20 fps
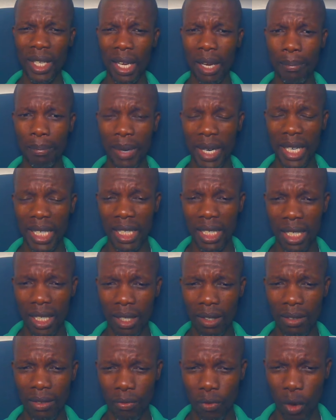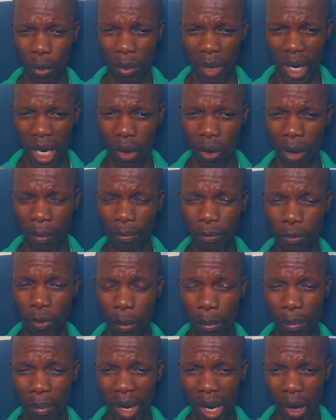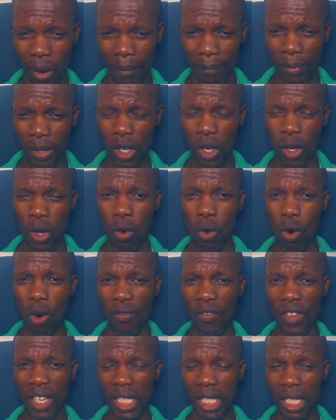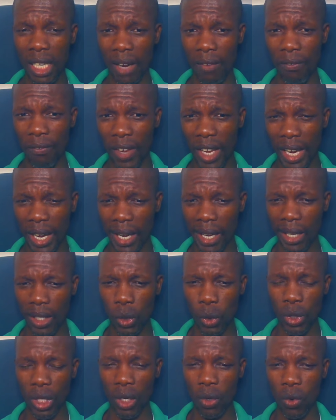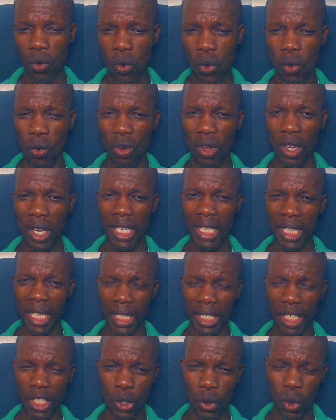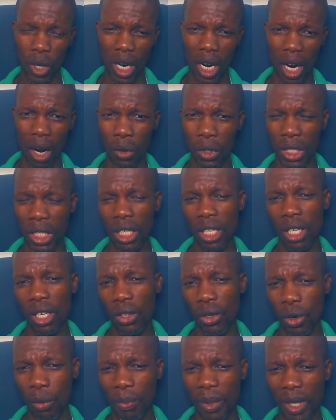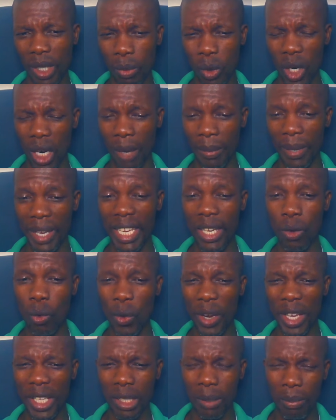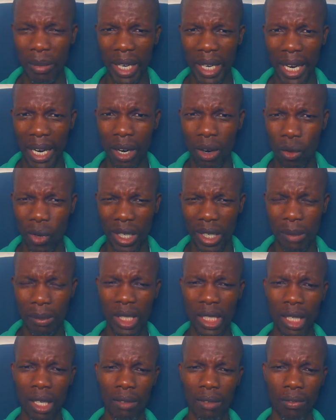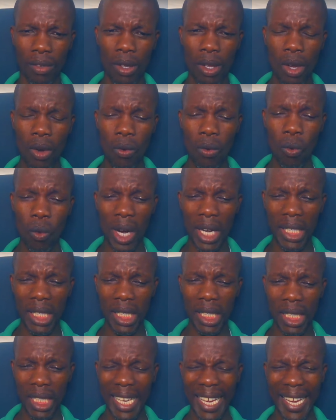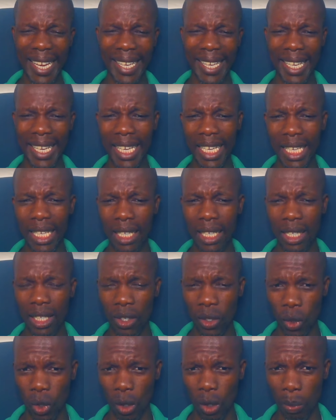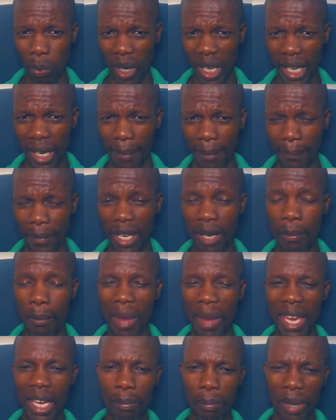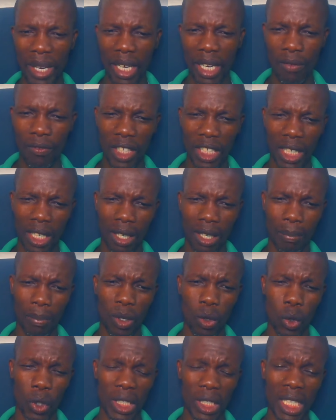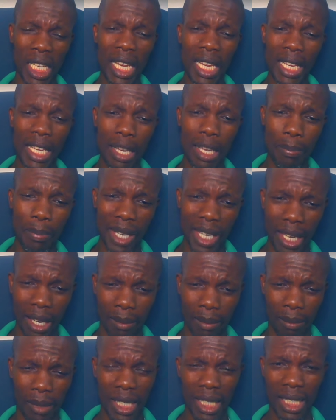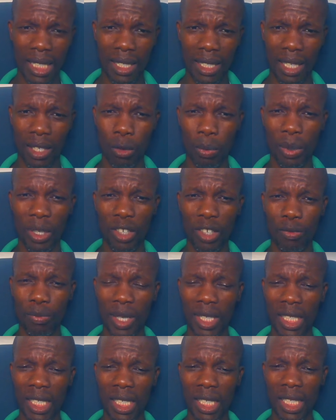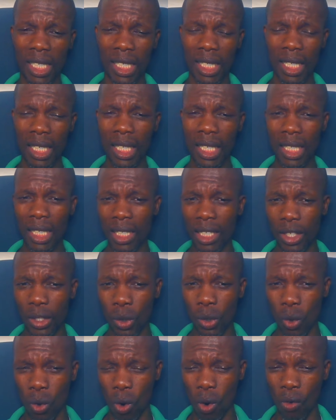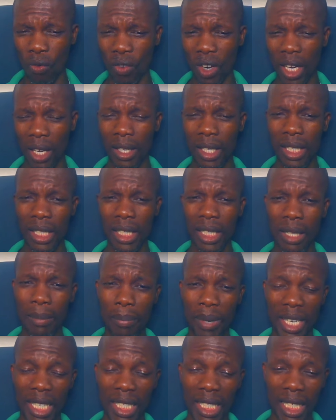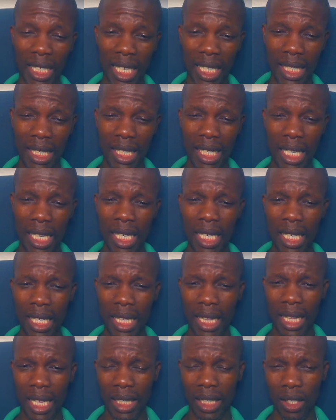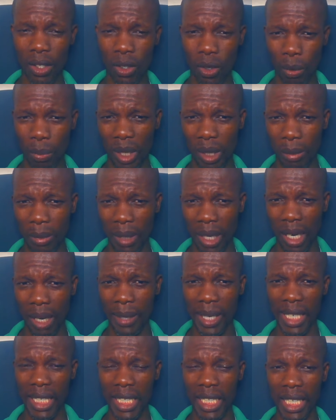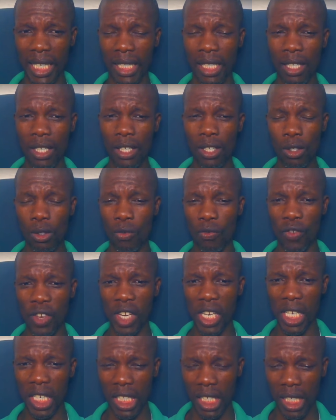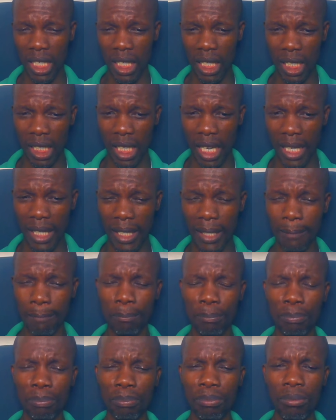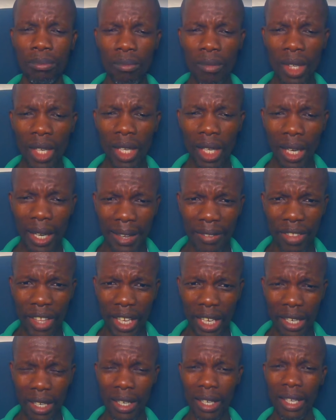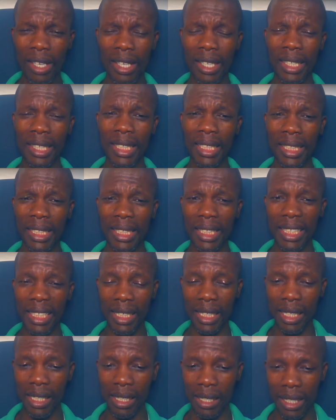a president from power, obviously referring to the coup that took out Robert Mugabe, in which Mnangagwa himself was a key role player and main beneficiary, because he became ZANU-PF president. He took over the presidency that Robert Mugabe had yet to finish in the state, and then he